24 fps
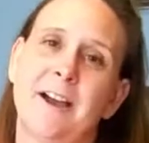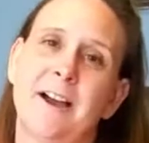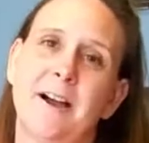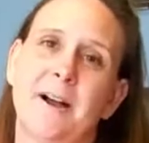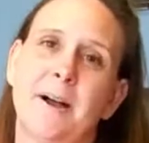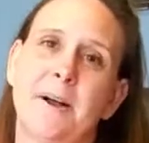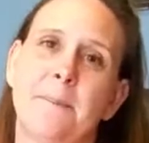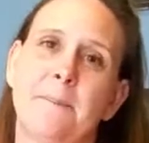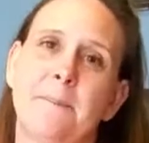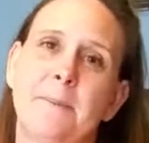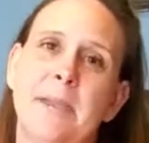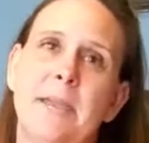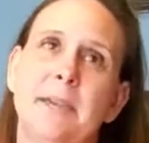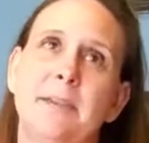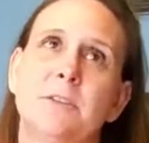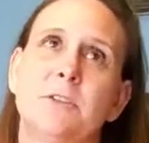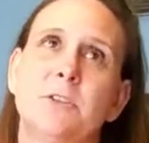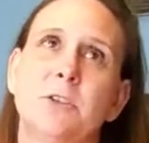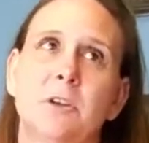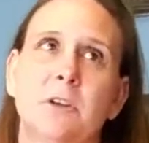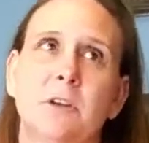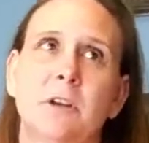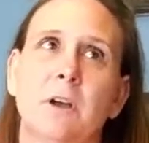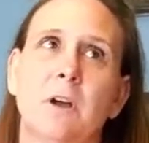Um,
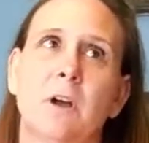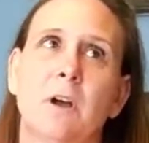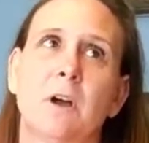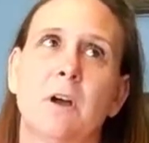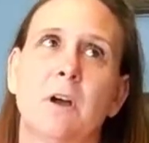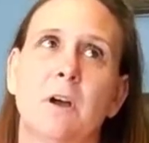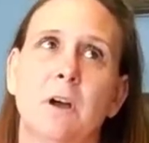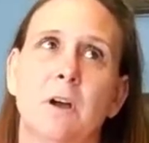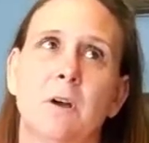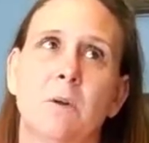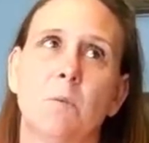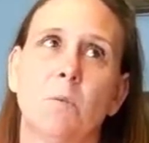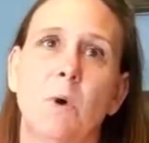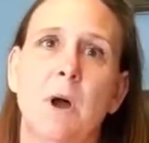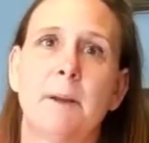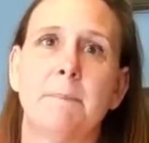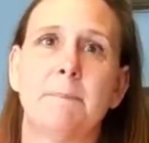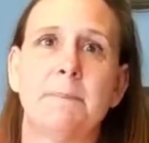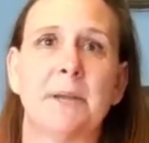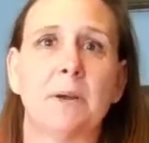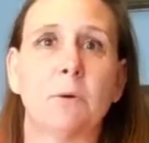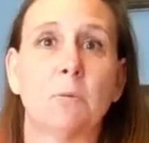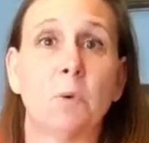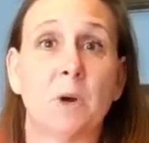it took a
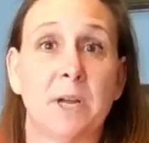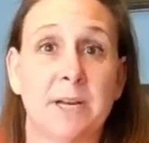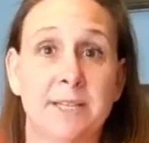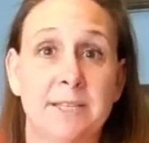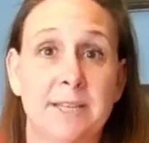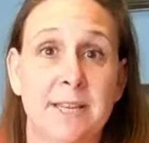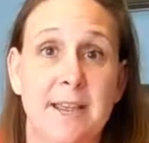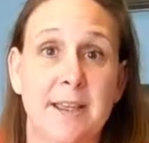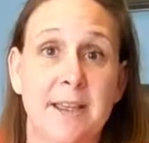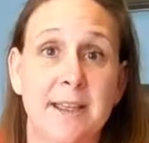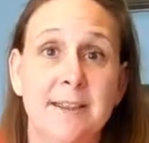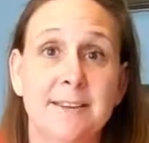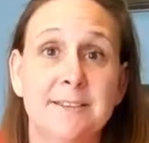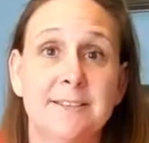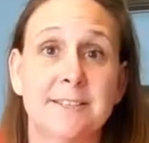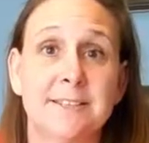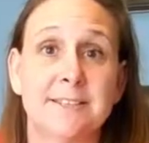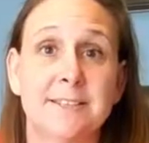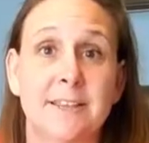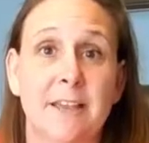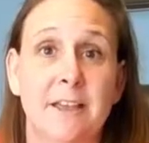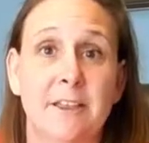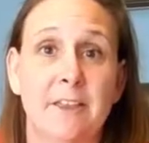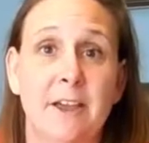whopping one day
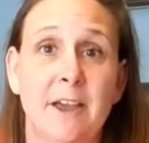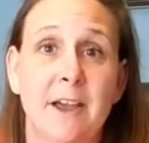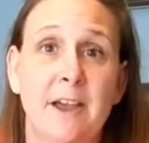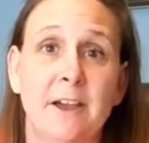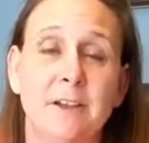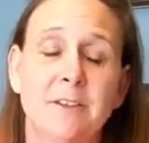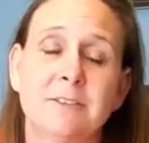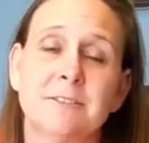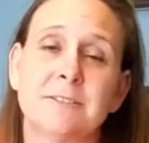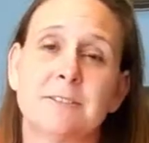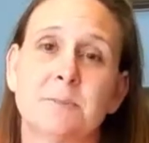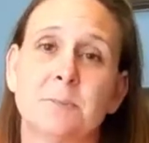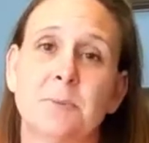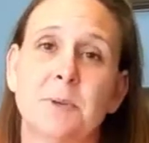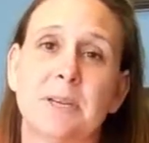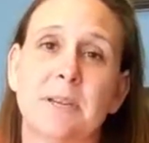to sell the house.